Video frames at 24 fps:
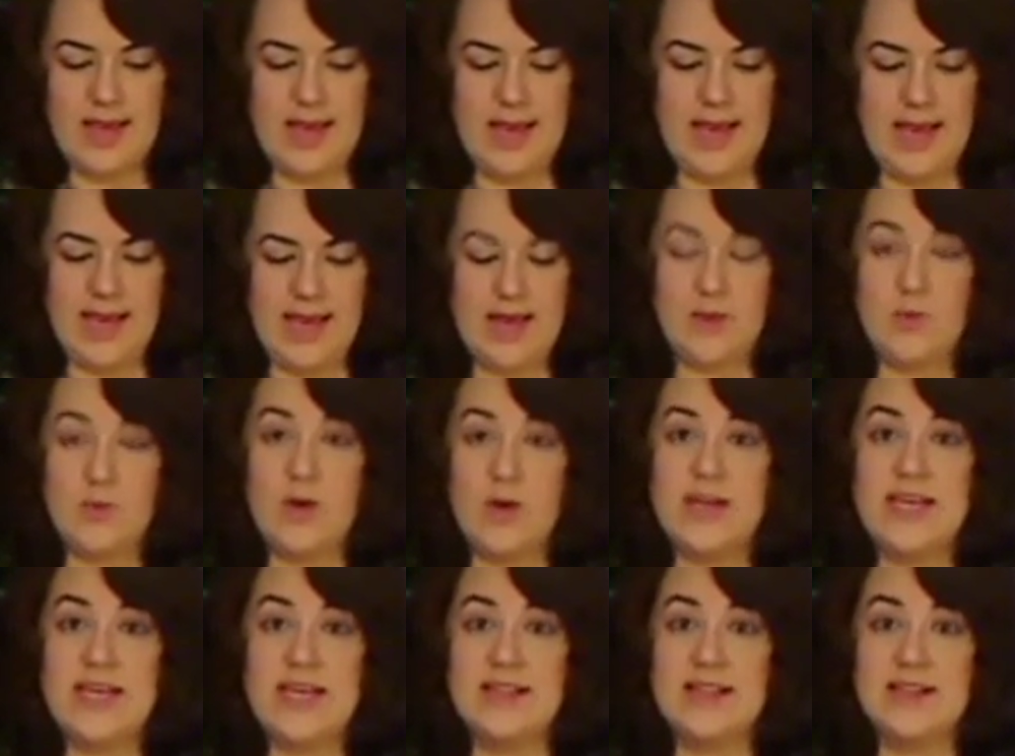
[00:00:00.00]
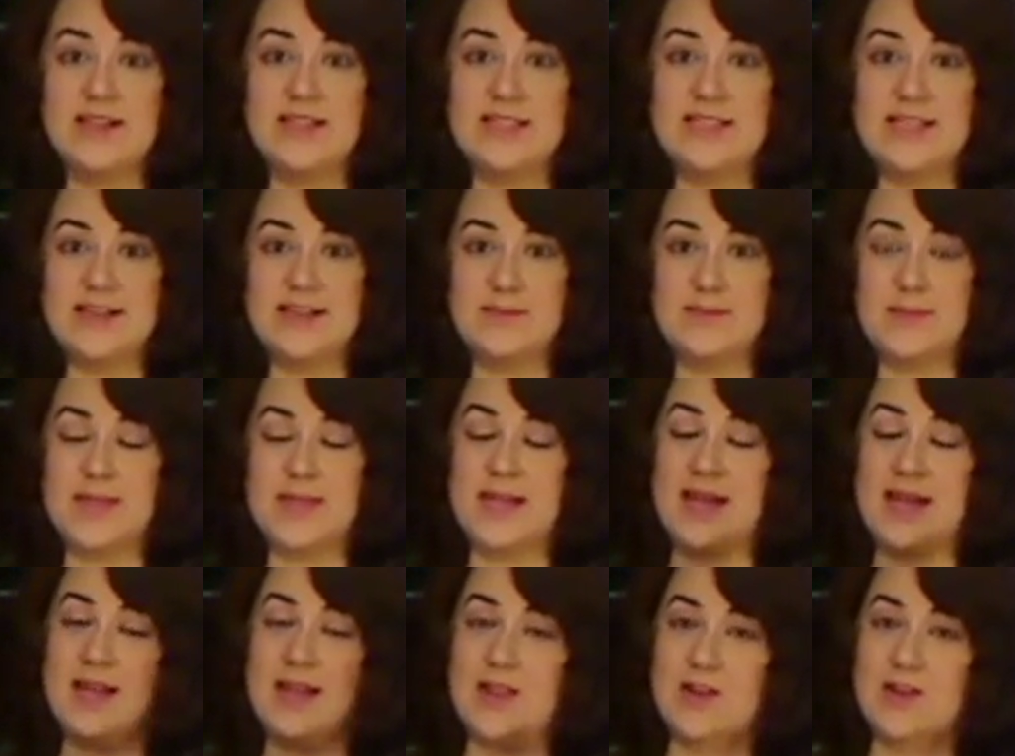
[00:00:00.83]
And one neat little tip
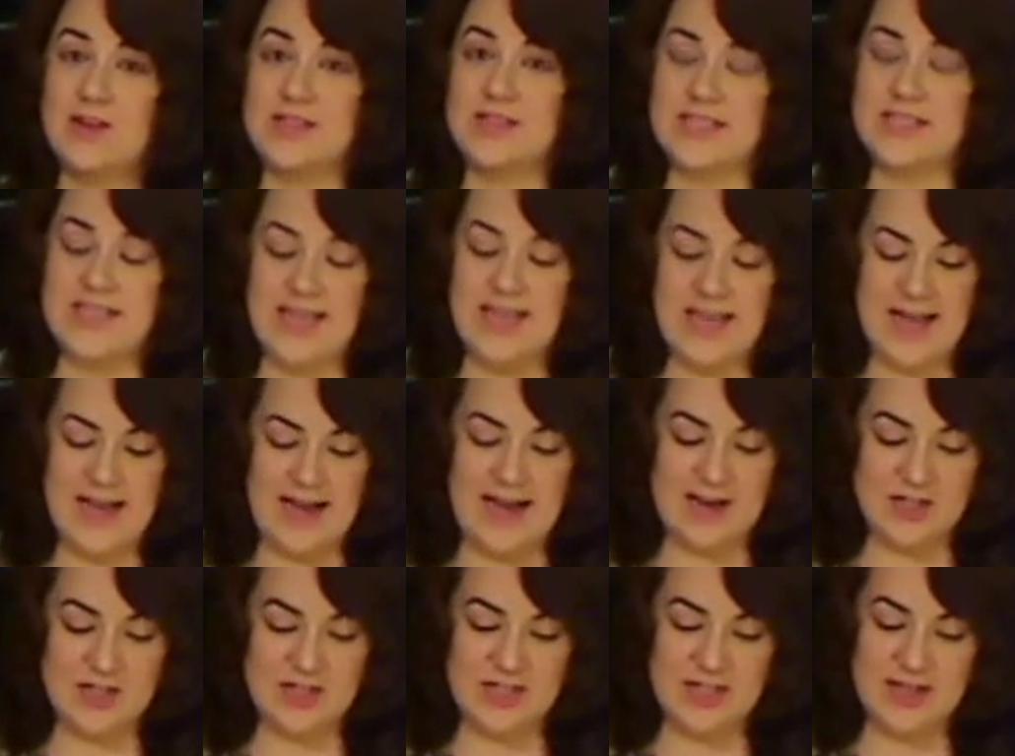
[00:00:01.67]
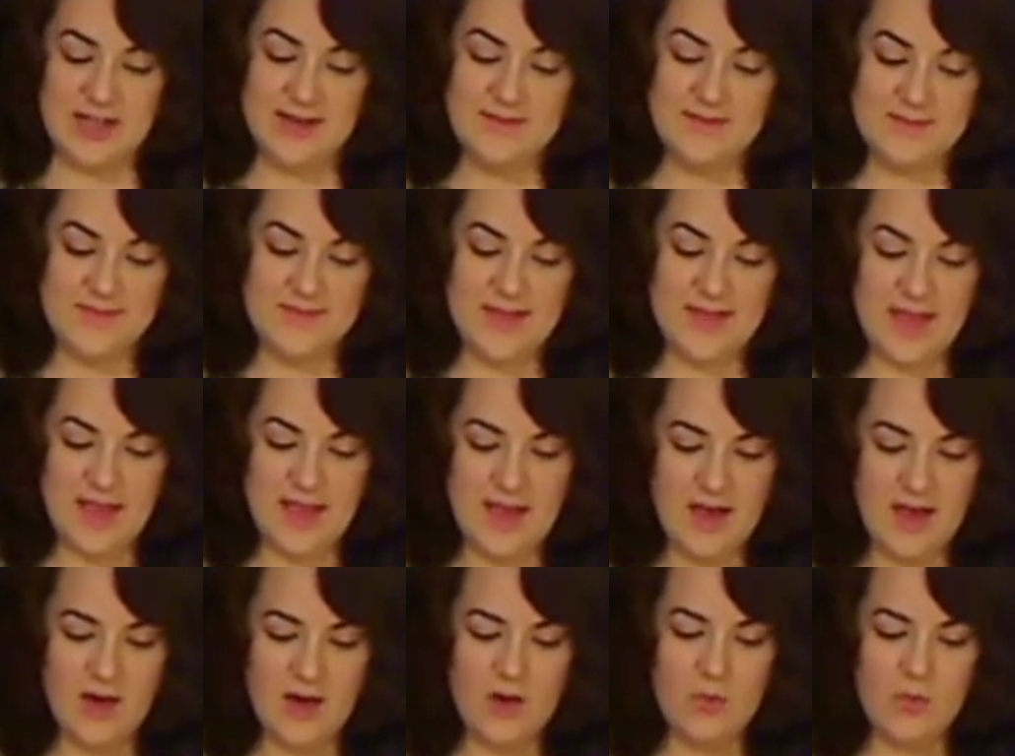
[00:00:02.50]
that I learned today actually
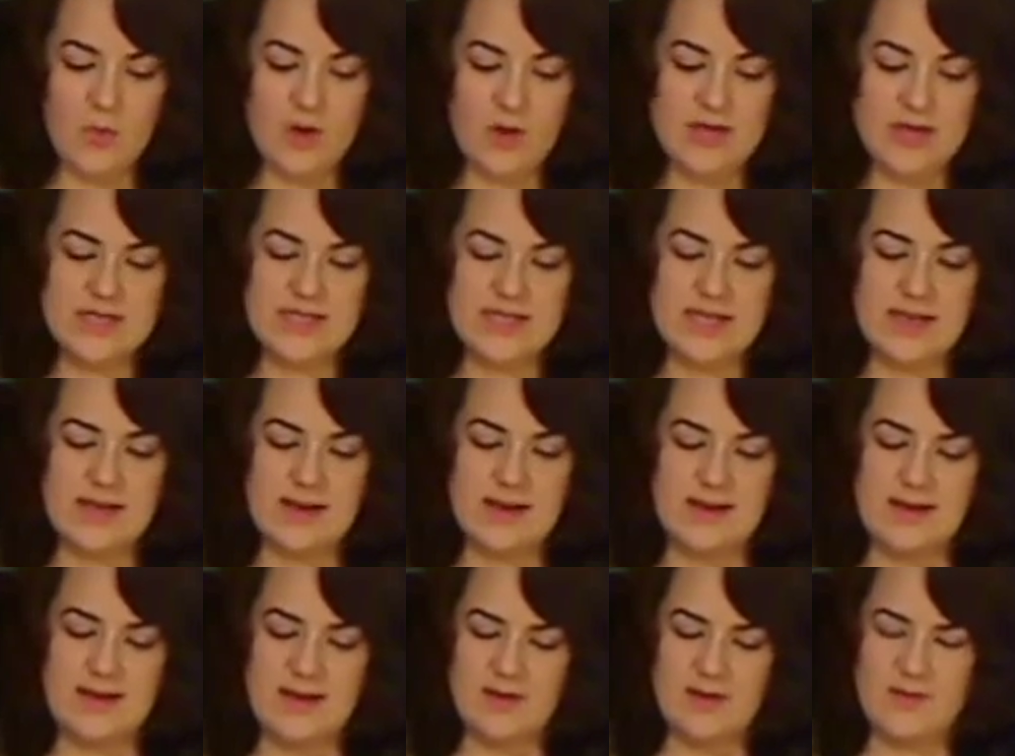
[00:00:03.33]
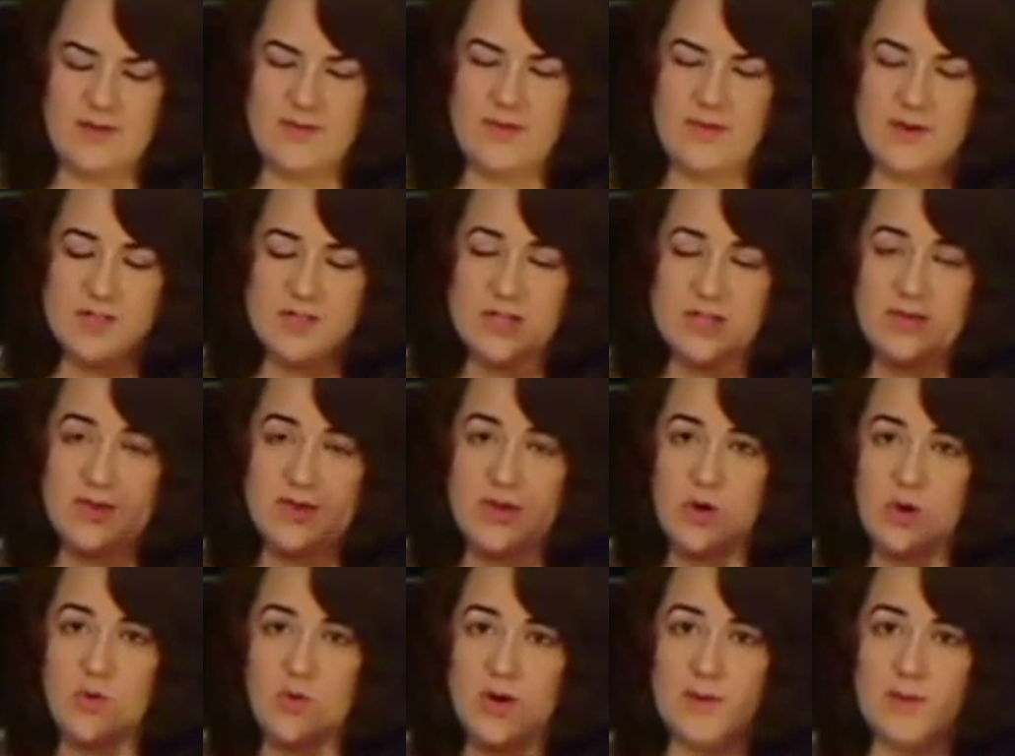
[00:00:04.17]
was, first off, you
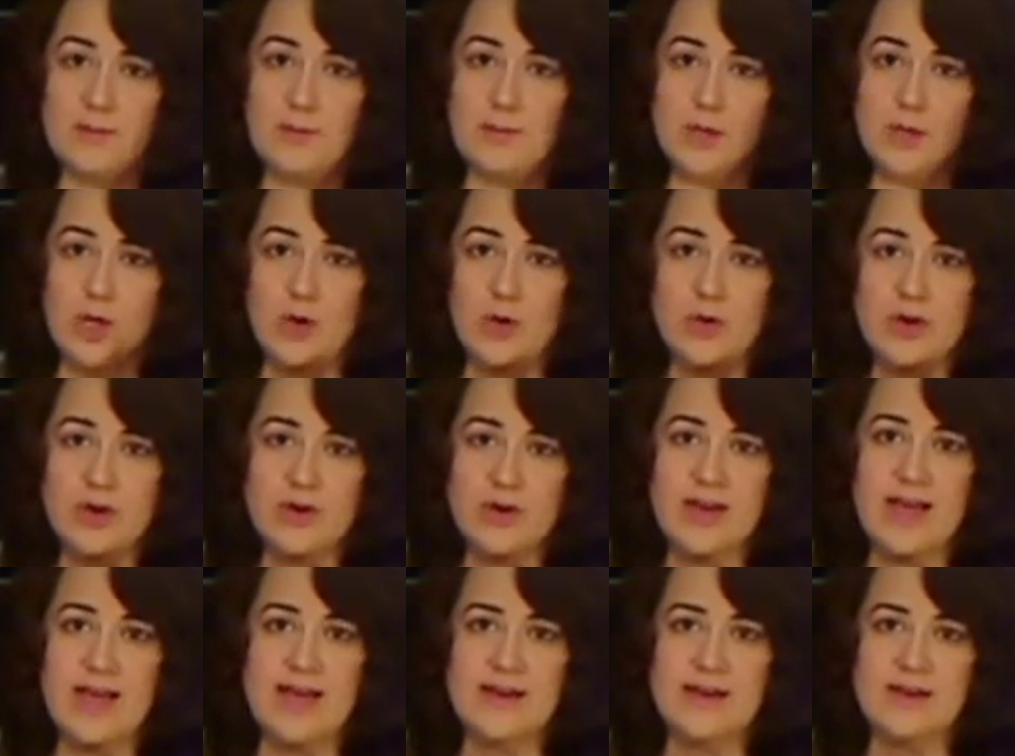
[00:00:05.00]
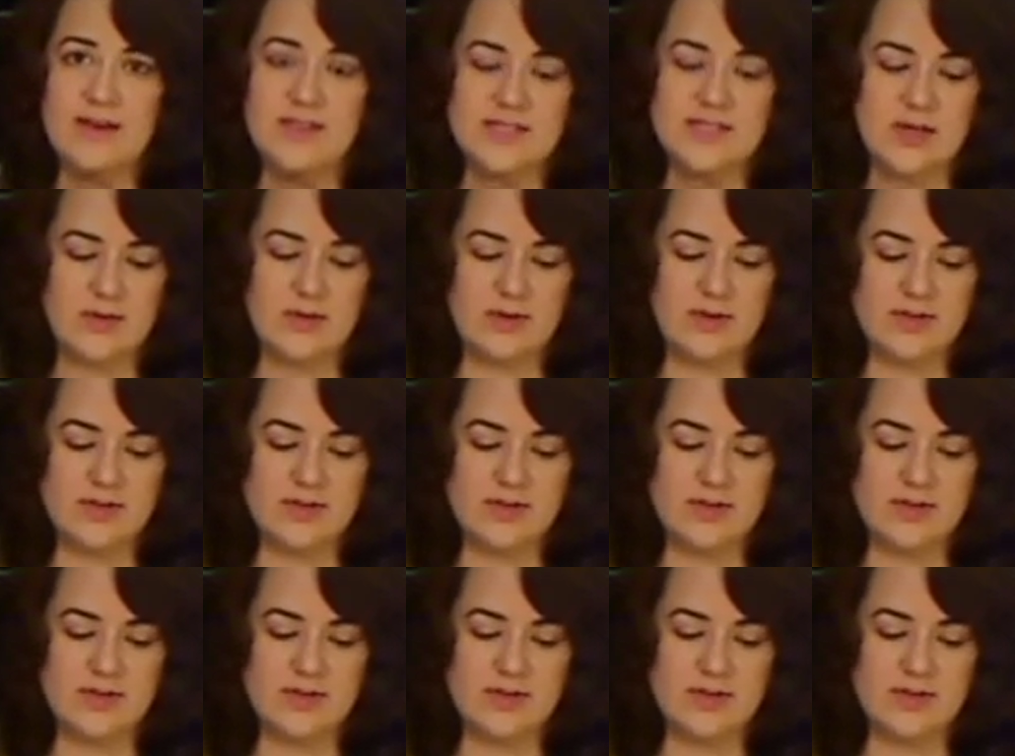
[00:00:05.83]
don't want to blow your candles out.